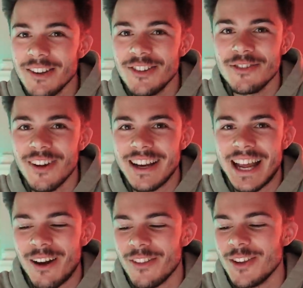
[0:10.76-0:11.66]
did you find
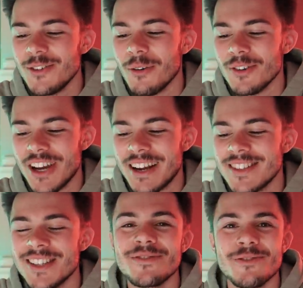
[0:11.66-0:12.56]
out that you got
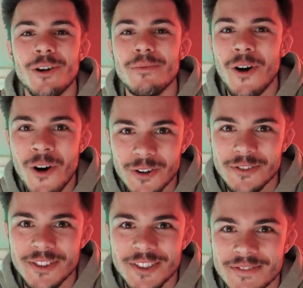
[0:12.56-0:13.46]
rejected from
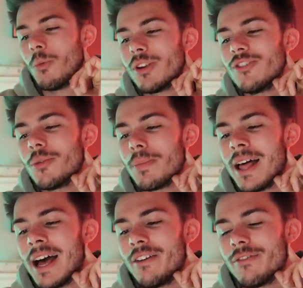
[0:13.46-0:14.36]
Oxford? What is your
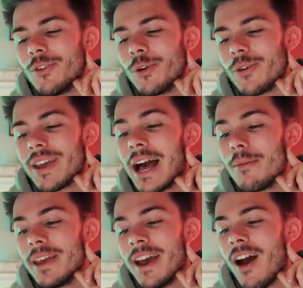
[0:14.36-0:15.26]
plan for your
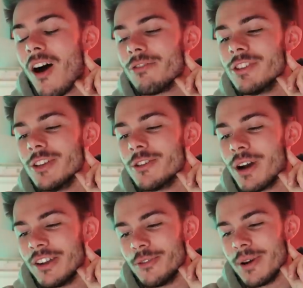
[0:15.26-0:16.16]
gap year after you
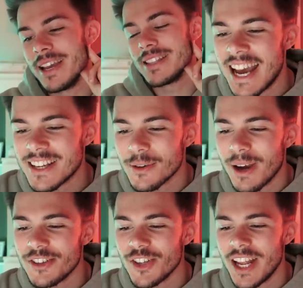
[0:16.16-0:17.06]
graduate? Next
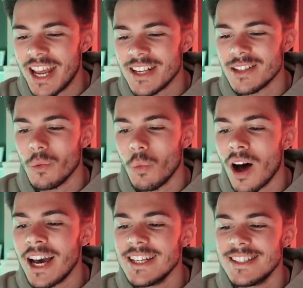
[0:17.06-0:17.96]
question is,
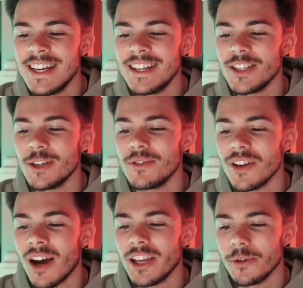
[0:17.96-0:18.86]
why did you
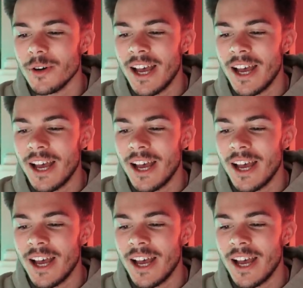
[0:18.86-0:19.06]
dye your